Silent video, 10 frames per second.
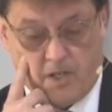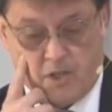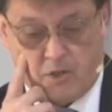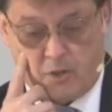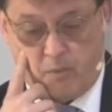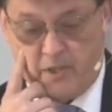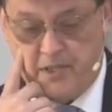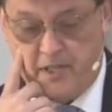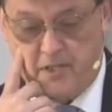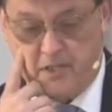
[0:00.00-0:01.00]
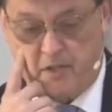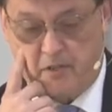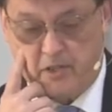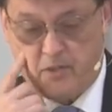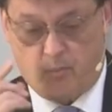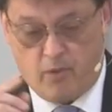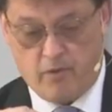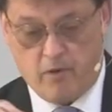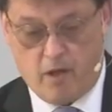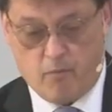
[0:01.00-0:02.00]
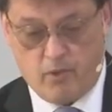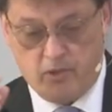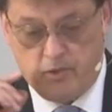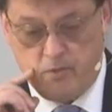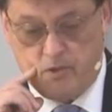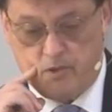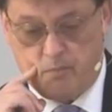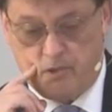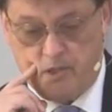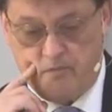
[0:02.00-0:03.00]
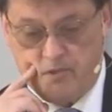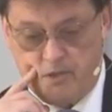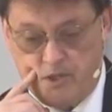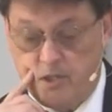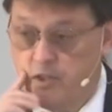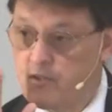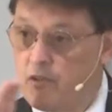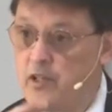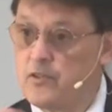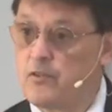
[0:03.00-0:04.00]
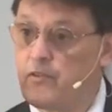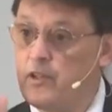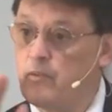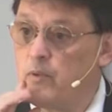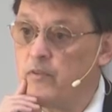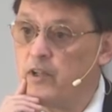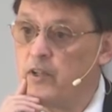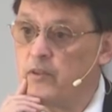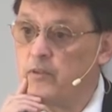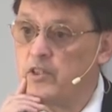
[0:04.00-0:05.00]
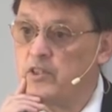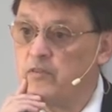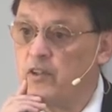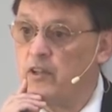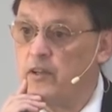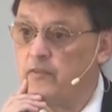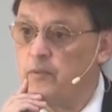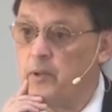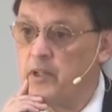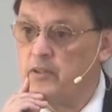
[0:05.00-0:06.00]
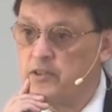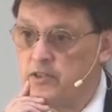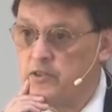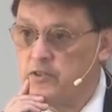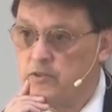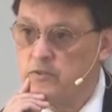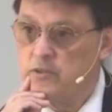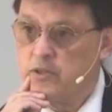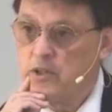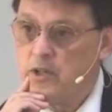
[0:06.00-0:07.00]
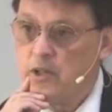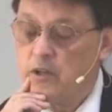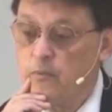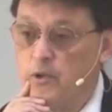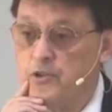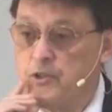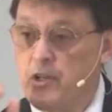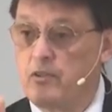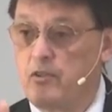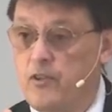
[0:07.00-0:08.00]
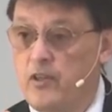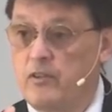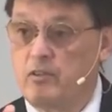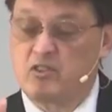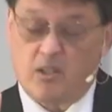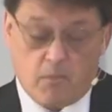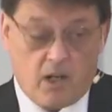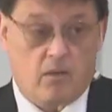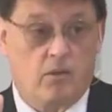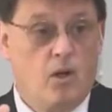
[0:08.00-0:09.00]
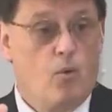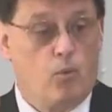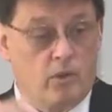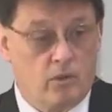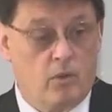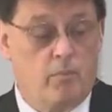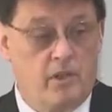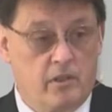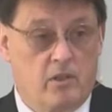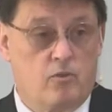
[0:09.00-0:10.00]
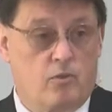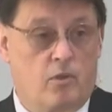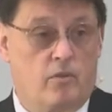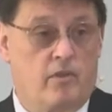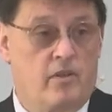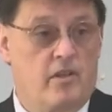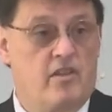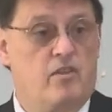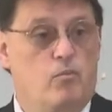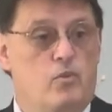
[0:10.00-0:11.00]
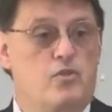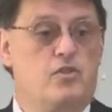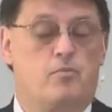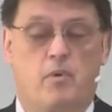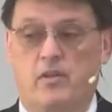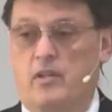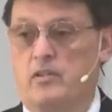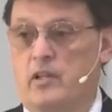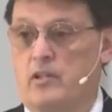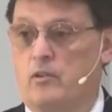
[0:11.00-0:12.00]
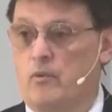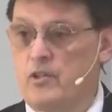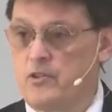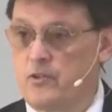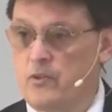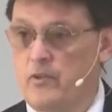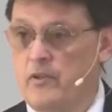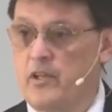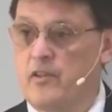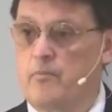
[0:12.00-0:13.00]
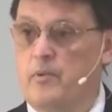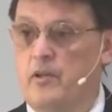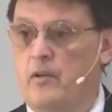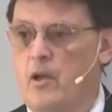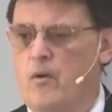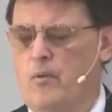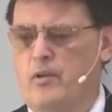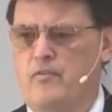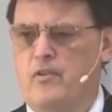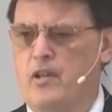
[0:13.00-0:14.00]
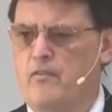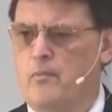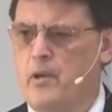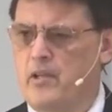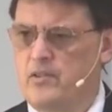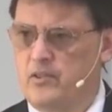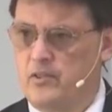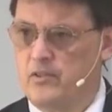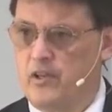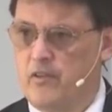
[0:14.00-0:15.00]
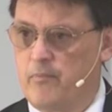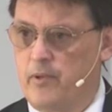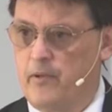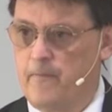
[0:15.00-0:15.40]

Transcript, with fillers: Should we take serious whether or not we choose to believe in Jesus Christ or think we've got the rest of our life to make a decision? And worse yet, to think that somehow we're going to be in control of our death and we'll just make that declaration on our deathbed. What if you never make it to your deathbed?